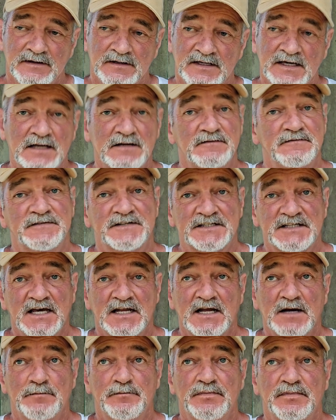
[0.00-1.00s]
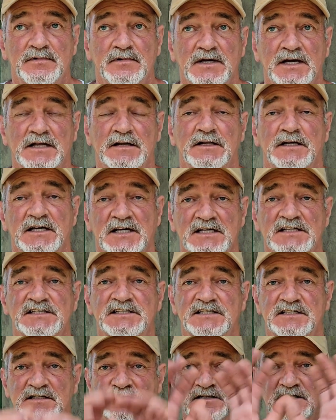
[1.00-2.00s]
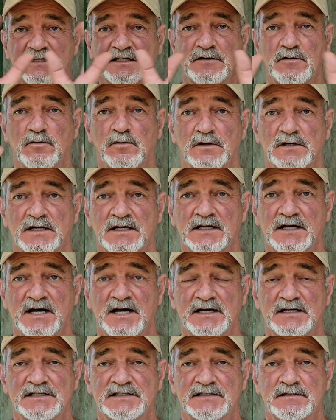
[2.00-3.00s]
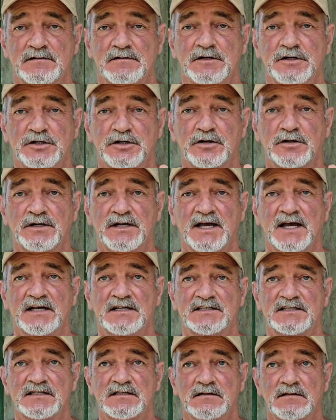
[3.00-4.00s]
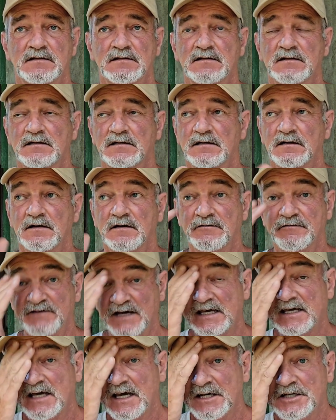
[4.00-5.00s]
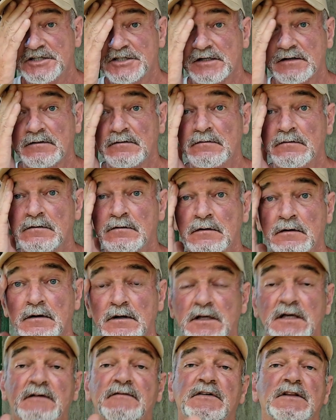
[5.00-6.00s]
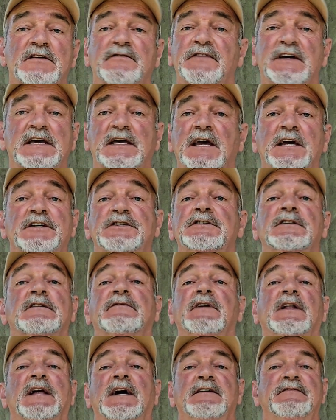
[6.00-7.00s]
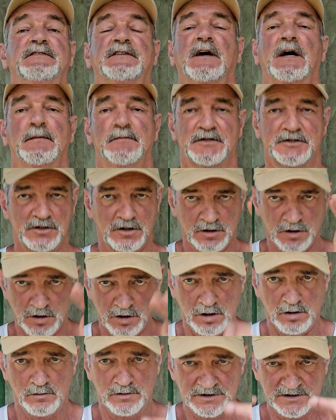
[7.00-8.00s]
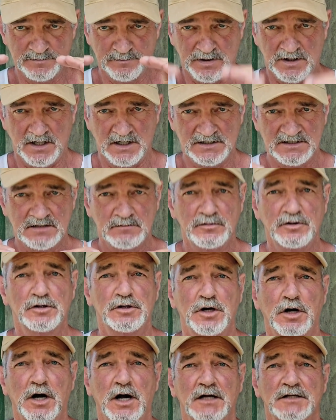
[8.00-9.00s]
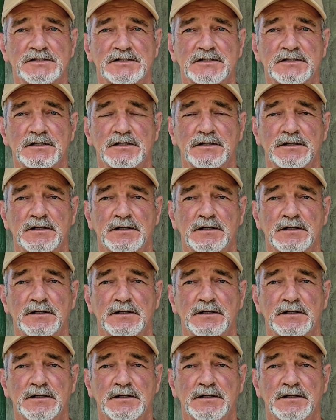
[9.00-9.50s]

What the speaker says: Can set up and instantly organize your next vacation. Give you the vacation of a lifetime at the lowest possible cost.